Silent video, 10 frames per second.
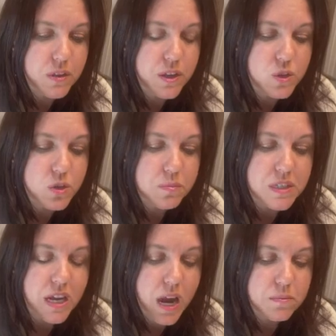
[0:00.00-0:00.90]
and there shall be
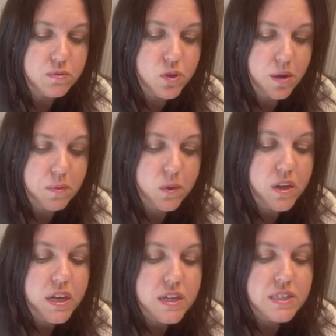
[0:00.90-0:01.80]
time of trouble,
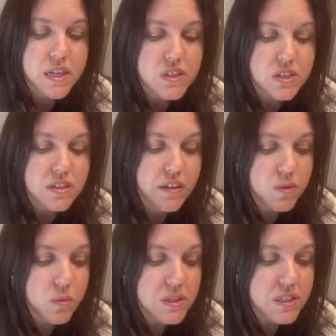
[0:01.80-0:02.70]
such as
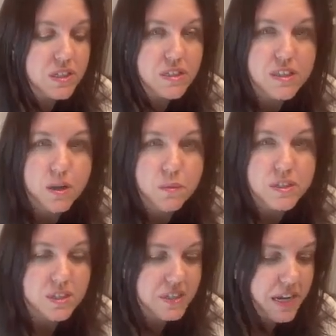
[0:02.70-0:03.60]
never was since there
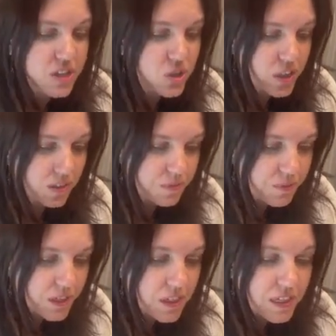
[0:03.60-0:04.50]
was a nation
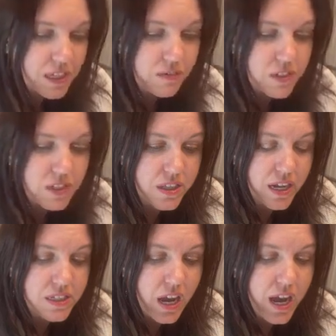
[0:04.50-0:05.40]
even to
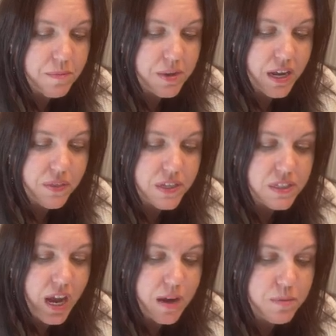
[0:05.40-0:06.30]
that time. And at that
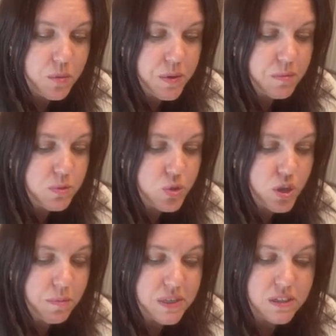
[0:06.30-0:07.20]
time your people
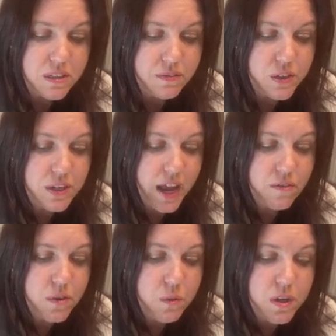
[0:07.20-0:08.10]
shall be delivered,
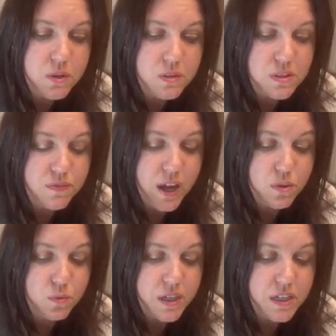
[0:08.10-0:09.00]
every one who is
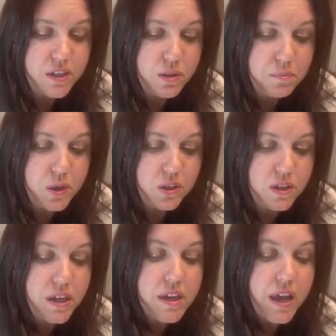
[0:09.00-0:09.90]
found written in the book.
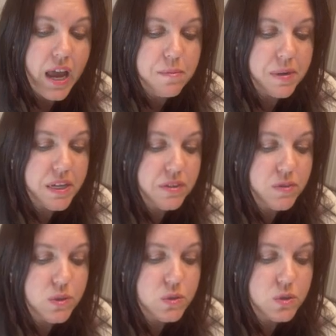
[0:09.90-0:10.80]
And many of
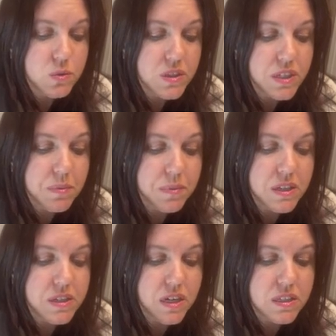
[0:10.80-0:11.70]
those who sleep in
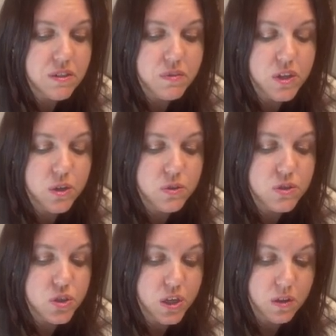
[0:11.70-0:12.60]
the dust of the
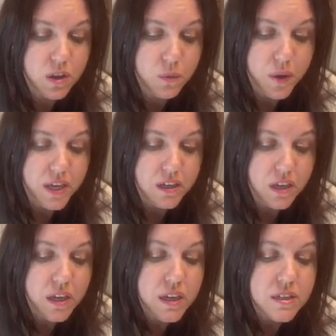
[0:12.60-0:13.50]
earth shall awake,
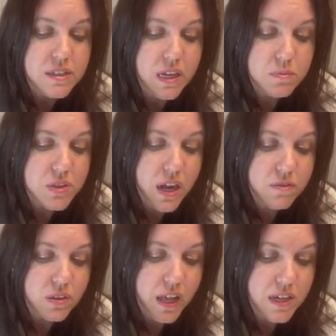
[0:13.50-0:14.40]
some to
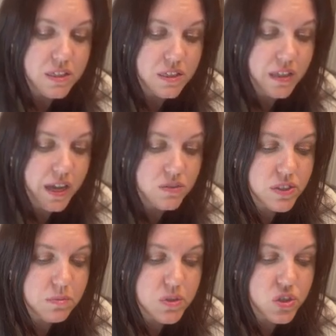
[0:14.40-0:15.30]
everlasting life,
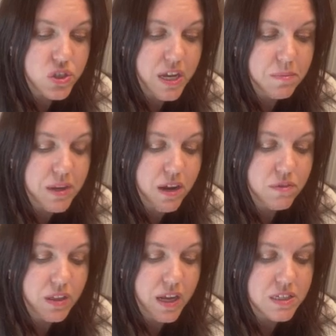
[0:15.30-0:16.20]
some to shame and
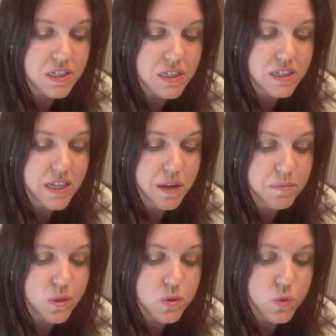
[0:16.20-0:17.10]
everlasting
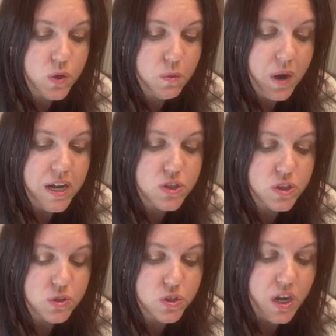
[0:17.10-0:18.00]
contempt. Those who are wise
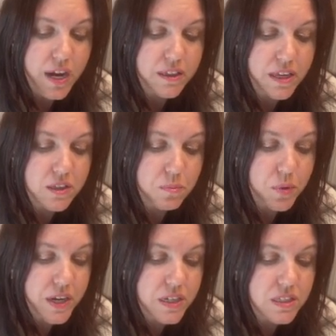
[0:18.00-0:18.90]
shall shine like the
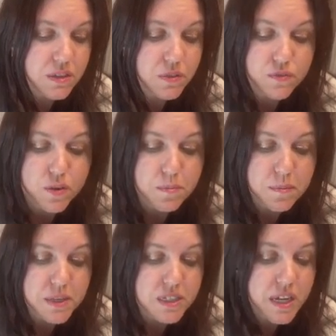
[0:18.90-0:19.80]
brightness of the
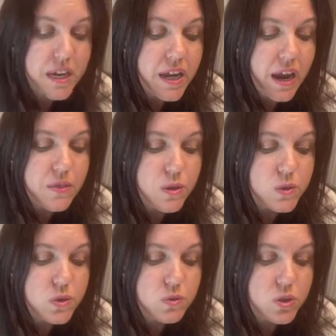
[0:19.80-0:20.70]
firmament, and
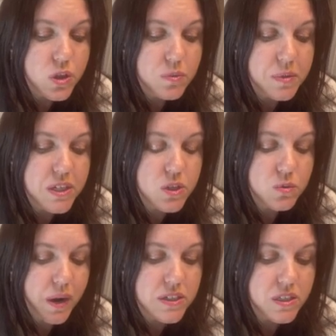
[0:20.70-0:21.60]
those who turn many
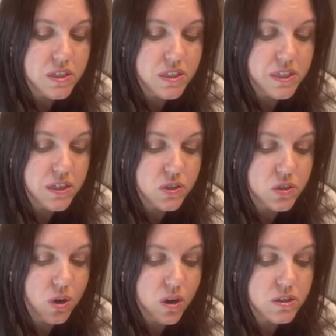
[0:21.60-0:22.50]
to righteousness like the
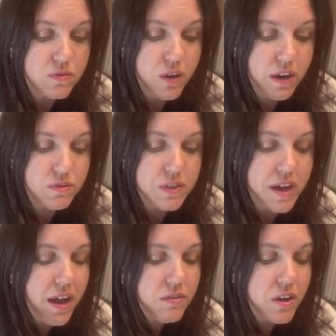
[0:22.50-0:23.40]
stars forever
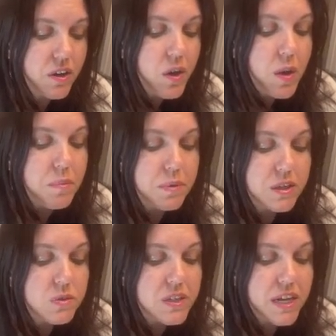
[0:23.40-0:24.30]
and ever. But
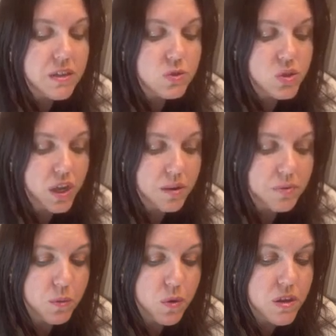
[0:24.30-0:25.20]
you, Daniel, shut
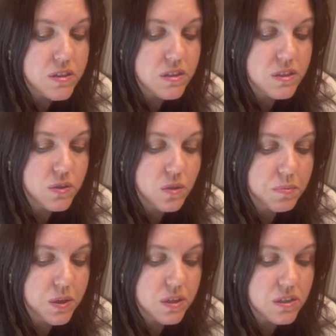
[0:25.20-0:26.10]
up the words and seal the
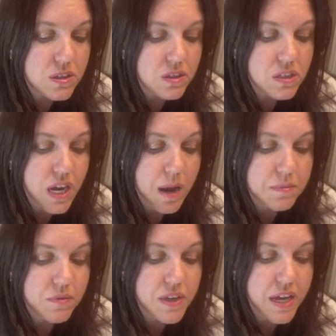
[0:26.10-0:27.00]
book until the
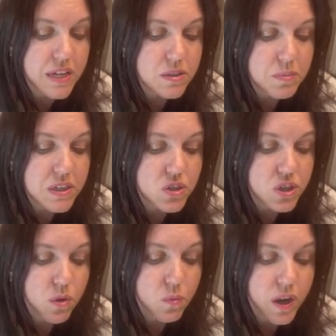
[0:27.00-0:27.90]
time of the end. Many
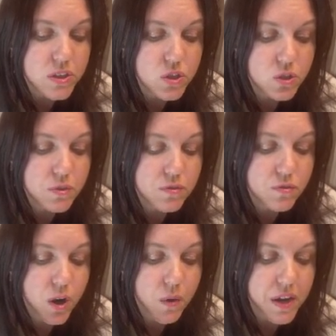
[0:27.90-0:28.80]
shall run to and
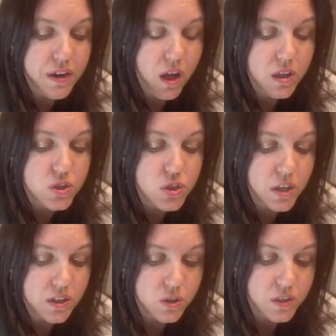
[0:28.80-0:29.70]
fro, and knowledge
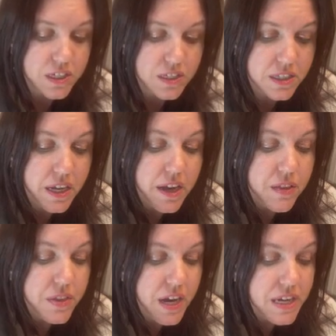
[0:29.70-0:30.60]
shall increase.
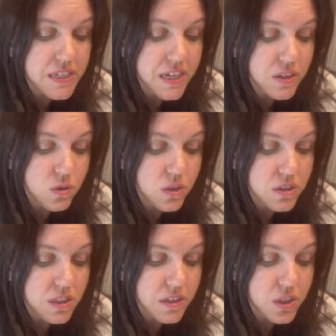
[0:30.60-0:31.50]
Then I, Daniel,
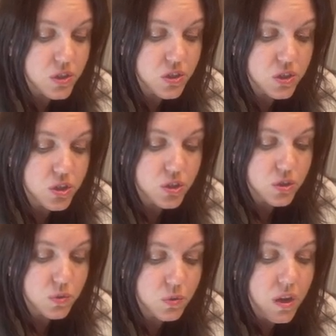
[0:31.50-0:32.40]
looked, and there stood
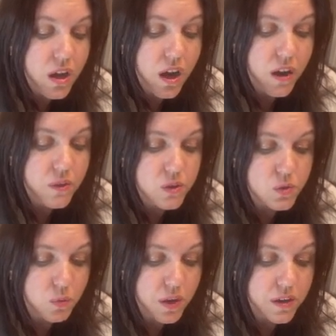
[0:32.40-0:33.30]
two
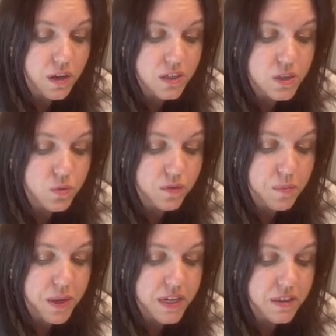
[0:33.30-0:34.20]
others, one on his
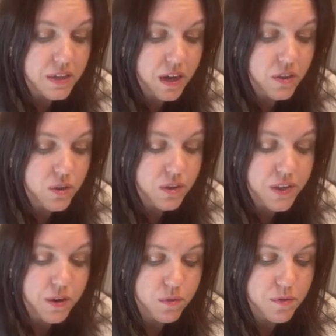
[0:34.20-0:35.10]
river bank and the other on
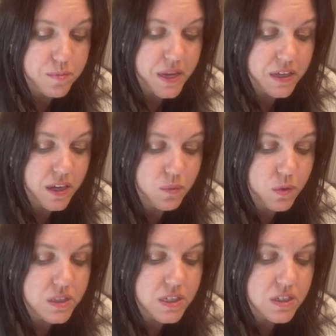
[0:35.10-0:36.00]
that river bank. And
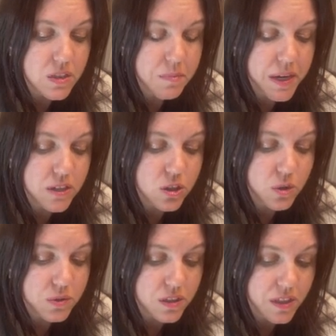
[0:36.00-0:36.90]
one said to the man
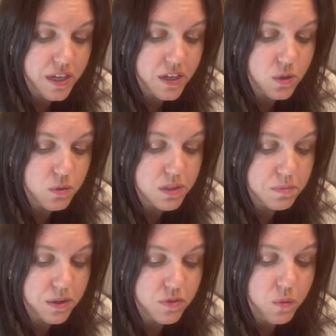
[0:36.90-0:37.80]
clothed in linen, who was
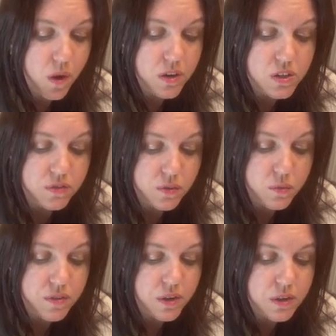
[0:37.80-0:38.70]
above the waters of the
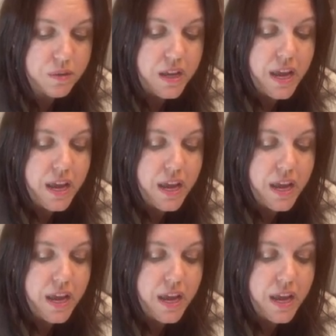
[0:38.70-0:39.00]
river,